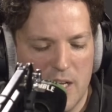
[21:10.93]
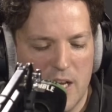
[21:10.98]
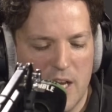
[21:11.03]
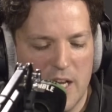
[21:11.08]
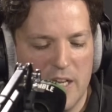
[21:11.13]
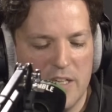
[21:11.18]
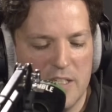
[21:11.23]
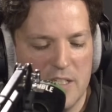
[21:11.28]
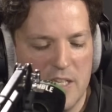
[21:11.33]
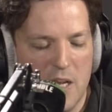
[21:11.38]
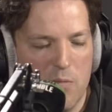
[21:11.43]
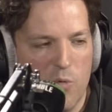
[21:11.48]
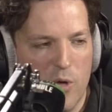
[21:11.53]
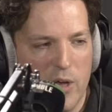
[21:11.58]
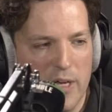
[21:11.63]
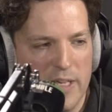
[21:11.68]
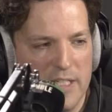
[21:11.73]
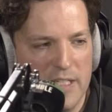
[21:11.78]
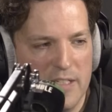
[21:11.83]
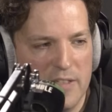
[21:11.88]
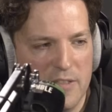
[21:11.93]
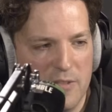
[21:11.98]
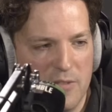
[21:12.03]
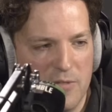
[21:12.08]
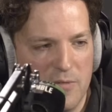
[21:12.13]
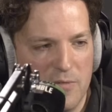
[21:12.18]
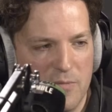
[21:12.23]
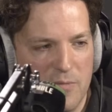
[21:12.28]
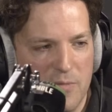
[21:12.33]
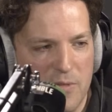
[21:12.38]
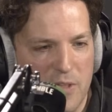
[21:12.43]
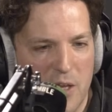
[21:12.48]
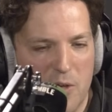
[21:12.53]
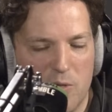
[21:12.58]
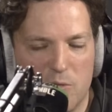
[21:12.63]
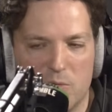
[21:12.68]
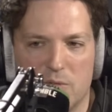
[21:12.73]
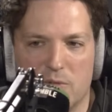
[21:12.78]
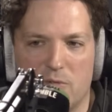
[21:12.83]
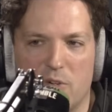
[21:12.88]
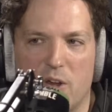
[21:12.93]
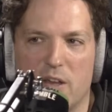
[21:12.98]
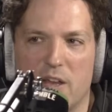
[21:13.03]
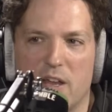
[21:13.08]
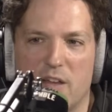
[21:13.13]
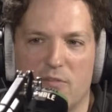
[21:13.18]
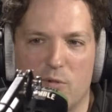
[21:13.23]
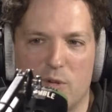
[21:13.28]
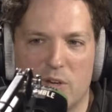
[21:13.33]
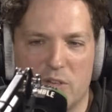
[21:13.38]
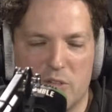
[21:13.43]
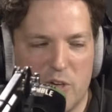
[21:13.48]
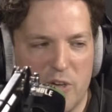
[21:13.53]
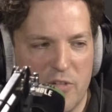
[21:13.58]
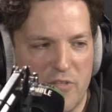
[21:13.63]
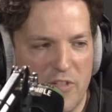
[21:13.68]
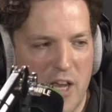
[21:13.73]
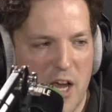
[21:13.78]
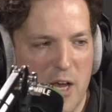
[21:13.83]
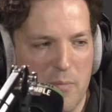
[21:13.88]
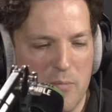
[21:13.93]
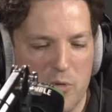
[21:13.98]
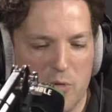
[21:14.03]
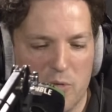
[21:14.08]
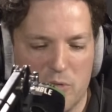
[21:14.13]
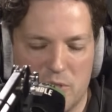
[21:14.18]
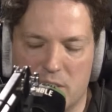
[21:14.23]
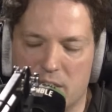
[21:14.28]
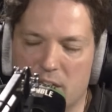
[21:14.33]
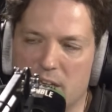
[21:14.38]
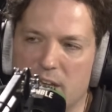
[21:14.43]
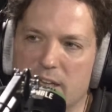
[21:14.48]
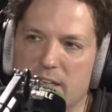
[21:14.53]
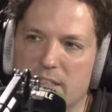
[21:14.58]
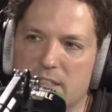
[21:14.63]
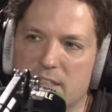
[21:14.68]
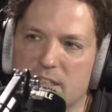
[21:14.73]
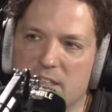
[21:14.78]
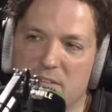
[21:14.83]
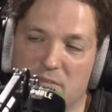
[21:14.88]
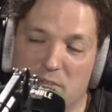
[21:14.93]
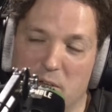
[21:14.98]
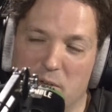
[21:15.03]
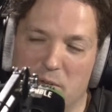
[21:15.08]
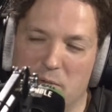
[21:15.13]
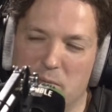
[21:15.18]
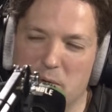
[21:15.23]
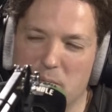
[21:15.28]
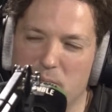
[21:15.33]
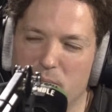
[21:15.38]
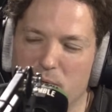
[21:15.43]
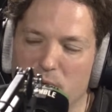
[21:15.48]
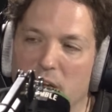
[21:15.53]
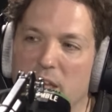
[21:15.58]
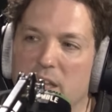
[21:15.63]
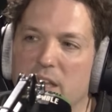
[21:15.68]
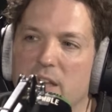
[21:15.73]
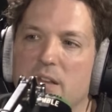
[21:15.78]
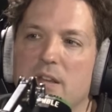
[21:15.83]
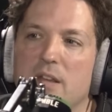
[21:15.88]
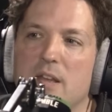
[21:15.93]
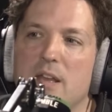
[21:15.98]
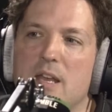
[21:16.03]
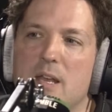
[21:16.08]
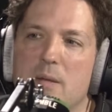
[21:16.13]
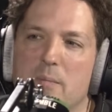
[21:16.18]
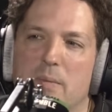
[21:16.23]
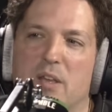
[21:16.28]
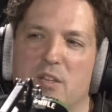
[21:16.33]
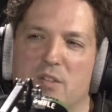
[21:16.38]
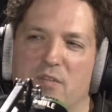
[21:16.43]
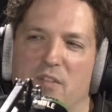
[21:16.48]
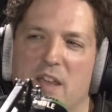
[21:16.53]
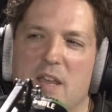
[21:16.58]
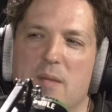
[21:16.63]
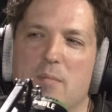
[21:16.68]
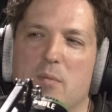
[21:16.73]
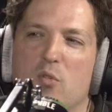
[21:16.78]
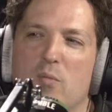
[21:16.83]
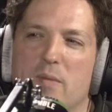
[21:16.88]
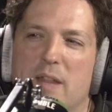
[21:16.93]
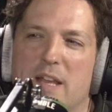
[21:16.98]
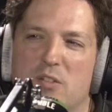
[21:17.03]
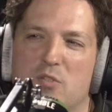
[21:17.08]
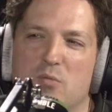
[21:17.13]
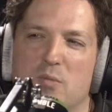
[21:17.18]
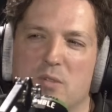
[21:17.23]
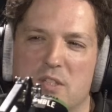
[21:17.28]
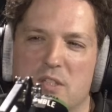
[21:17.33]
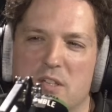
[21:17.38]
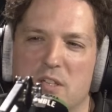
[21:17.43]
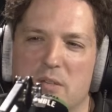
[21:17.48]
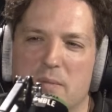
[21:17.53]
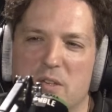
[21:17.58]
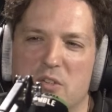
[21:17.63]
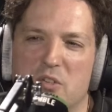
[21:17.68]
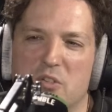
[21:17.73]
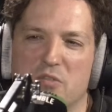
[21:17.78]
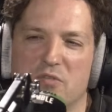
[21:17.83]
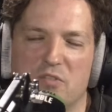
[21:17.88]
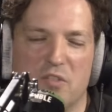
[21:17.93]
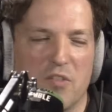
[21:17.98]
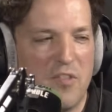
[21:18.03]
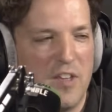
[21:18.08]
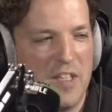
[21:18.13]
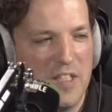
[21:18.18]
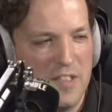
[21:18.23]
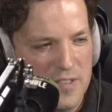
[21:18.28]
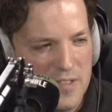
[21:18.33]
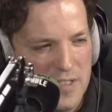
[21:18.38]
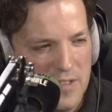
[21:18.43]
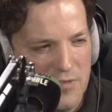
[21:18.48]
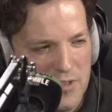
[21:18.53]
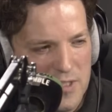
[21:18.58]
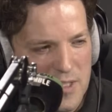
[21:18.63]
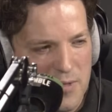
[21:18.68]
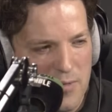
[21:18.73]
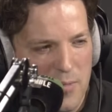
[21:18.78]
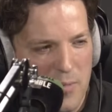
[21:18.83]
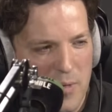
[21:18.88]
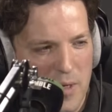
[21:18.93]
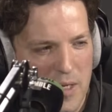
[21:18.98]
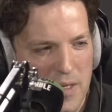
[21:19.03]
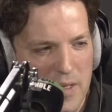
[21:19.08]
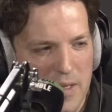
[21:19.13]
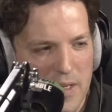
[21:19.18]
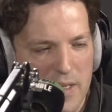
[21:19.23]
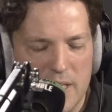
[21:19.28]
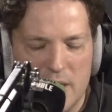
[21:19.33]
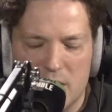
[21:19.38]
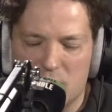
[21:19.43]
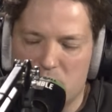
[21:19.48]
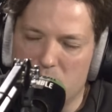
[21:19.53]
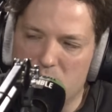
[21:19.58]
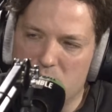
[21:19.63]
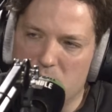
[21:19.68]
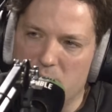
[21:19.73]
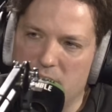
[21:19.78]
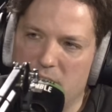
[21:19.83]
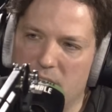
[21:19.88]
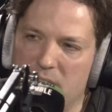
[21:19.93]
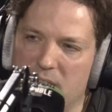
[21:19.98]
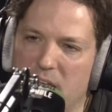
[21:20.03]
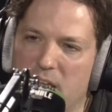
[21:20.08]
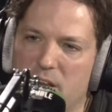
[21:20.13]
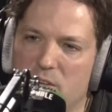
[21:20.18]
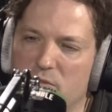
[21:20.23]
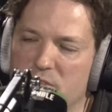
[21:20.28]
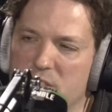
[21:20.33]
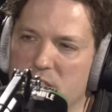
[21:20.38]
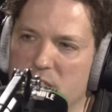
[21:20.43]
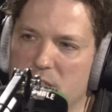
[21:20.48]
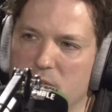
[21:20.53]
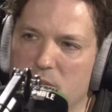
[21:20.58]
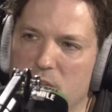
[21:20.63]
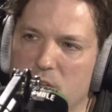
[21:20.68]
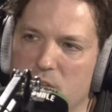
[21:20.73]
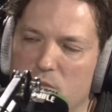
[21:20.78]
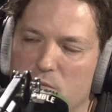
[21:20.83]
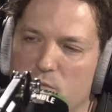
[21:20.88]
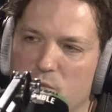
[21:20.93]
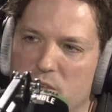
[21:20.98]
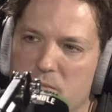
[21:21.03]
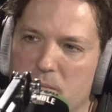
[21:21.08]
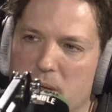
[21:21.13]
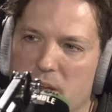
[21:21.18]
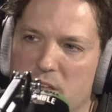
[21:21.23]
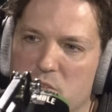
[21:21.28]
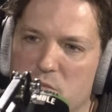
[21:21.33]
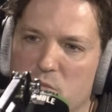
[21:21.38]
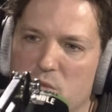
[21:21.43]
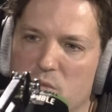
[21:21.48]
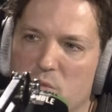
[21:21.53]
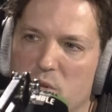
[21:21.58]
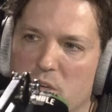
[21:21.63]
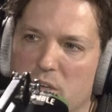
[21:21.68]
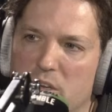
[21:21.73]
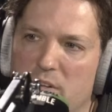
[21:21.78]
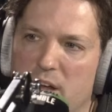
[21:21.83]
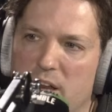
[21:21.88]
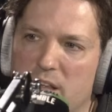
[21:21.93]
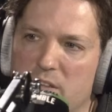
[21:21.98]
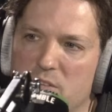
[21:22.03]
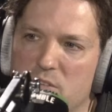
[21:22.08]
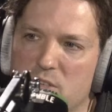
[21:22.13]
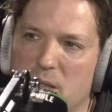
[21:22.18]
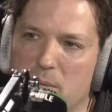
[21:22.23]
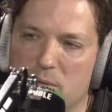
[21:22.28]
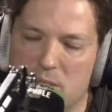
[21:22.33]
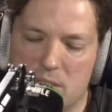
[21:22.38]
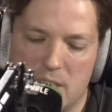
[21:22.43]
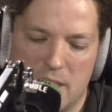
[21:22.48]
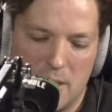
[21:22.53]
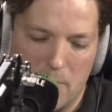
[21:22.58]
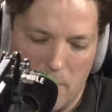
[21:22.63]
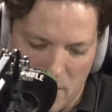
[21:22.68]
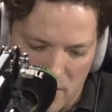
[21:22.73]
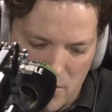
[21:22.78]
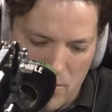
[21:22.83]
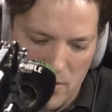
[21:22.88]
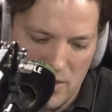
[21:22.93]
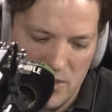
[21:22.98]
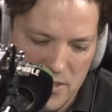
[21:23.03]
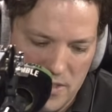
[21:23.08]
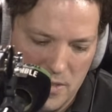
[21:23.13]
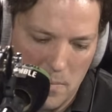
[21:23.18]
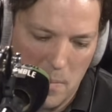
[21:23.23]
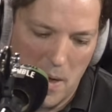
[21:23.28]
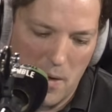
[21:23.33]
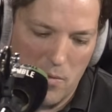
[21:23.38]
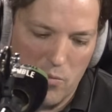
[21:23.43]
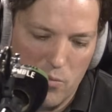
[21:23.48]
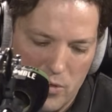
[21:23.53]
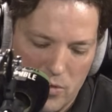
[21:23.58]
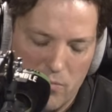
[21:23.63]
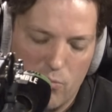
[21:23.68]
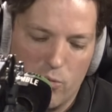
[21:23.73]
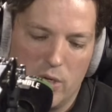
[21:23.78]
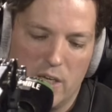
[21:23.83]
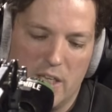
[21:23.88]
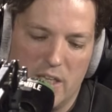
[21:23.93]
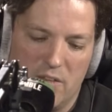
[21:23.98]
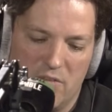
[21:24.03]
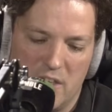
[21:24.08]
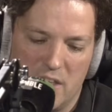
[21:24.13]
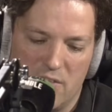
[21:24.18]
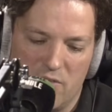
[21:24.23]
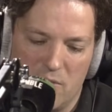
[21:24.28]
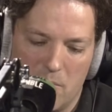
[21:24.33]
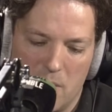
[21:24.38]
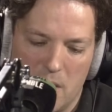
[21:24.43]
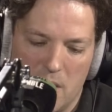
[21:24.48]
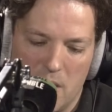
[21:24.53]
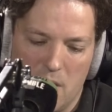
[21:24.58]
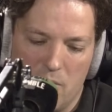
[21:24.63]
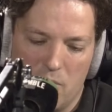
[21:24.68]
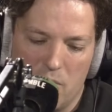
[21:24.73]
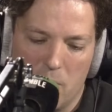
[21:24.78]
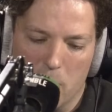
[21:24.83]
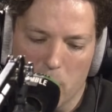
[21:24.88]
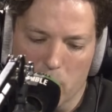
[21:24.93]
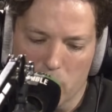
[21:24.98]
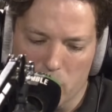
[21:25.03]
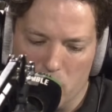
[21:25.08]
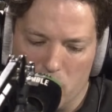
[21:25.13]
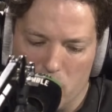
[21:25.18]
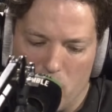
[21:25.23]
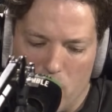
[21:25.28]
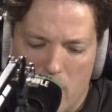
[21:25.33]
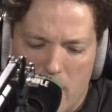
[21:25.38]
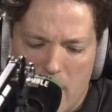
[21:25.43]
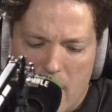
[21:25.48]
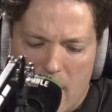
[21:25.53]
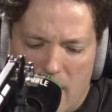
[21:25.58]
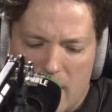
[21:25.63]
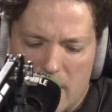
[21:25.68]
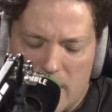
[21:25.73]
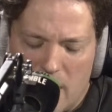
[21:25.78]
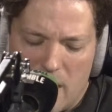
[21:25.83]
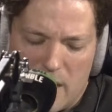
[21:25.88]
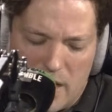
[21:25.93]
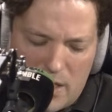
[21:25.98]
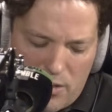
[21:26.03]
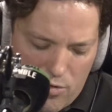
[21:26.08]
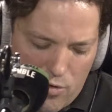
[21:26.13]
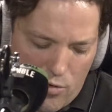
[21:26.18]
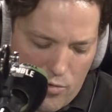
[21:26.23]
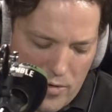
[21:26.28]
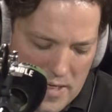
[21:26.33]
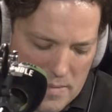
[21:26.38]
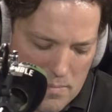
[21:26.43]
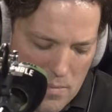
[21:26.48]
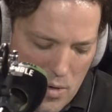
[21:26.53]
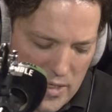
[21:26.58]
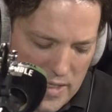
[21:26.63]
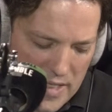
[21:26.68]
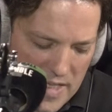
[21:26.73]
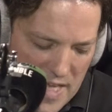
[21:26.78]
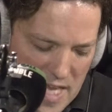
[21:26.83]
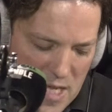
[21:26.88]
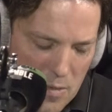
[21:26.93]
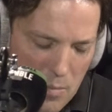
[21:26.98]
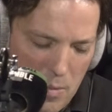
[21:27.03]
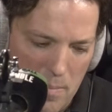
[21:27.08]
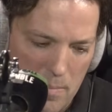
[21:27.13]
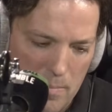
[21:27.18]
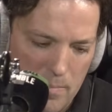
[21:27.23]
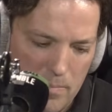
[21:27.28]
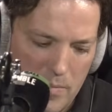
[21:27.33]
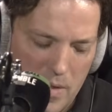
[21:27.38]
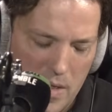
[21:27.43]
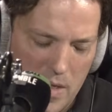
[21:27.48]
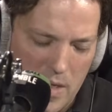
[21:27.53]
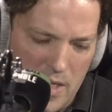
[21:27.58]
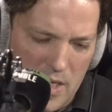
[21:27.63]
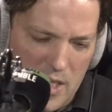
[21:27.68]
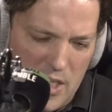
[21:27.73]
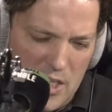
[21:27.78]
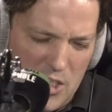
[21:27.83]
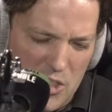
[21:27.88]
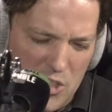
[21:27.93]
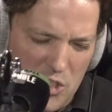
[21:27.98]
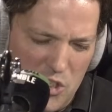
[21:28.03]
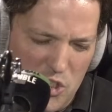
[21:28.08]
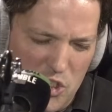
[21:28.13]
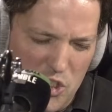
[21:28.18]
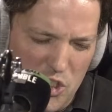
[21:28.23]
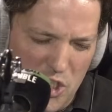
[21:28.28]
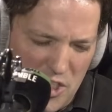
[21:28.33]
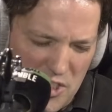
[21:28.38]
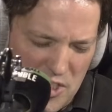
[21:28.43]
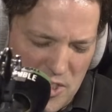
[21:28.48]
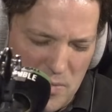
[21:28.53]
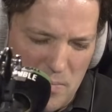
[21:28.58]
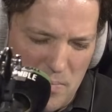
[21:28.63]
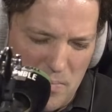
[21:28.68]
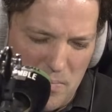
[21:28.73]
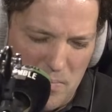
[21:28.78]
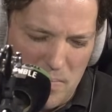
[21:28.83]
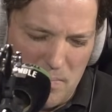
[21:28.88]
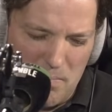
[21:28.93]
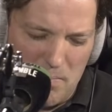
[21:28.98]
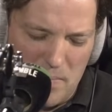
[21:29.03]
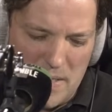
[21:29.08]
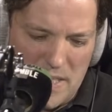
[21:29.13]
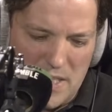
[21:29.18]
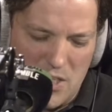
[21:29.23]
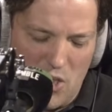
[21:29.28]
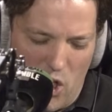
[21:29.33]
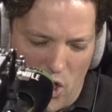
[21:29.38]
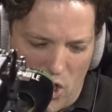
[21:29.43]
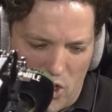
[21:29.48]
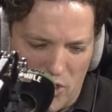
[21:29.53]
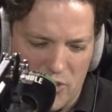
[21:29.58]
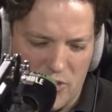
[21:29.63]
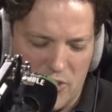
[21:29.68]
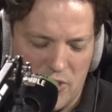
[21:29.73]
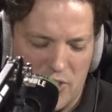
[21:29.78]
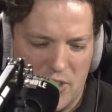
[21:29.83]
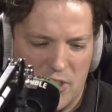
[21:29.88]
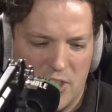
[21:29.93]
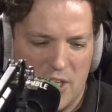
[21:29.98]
I understand why he didn't do the old, right, I want to trophy, up yours, see you later, even though it would have been brilliant. Because for him, that's almost an admission of defeat, if you see what I mean. So I get that, and obviously, which manager wouldn't want to crack at the Champions League? But the question is about would Levy give him the boot or not? I thought he might keep him just because...